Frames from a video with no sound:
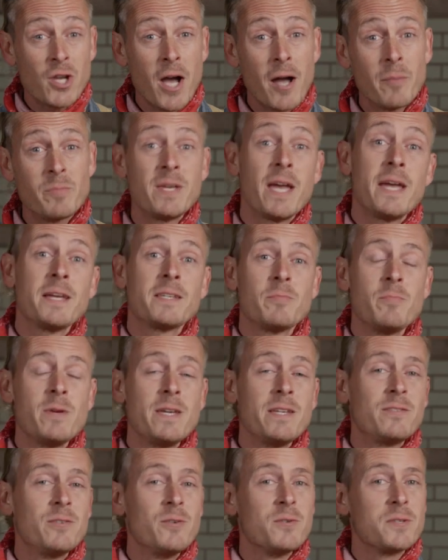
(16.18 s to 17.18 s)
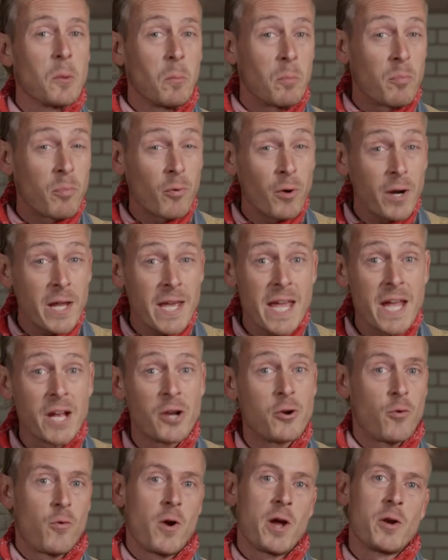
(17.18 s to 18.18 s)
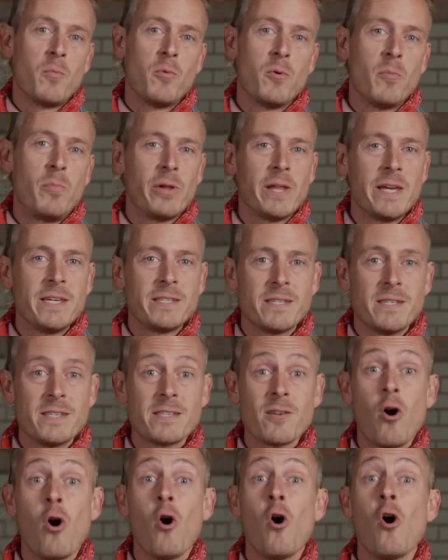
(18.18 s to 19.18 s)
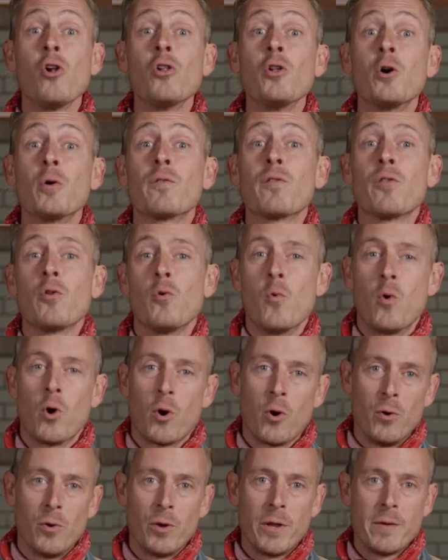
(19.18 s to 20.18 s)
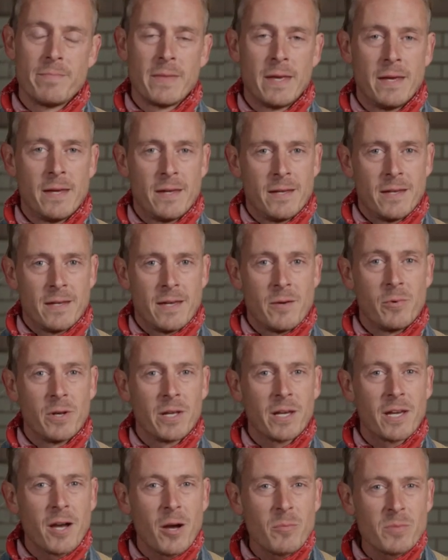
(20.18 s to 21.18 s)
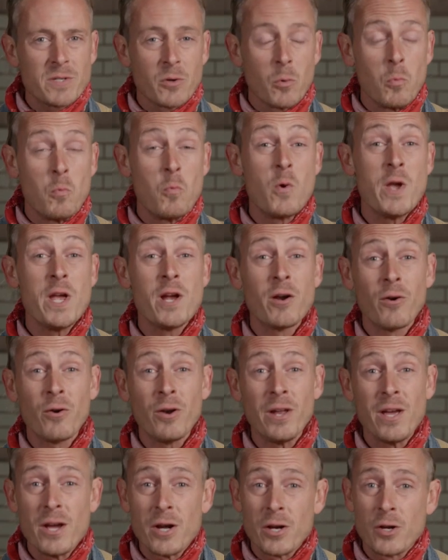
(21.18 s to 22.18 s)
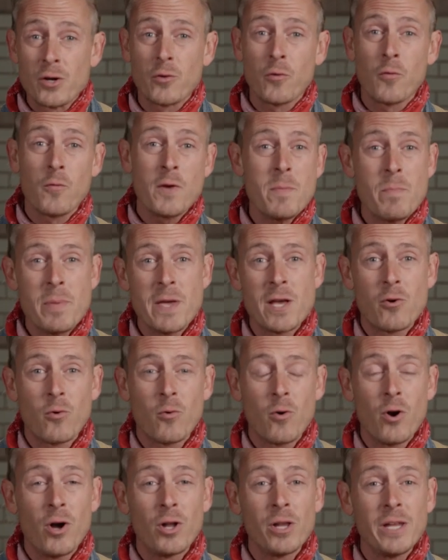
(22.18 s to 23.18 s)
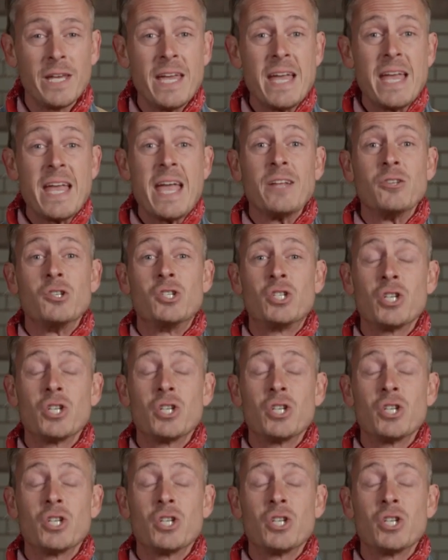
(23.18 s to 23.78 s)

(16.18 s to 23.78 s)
job takes me to some pretty incredible places all over the world. And when it comes to weird, creepy crawly, and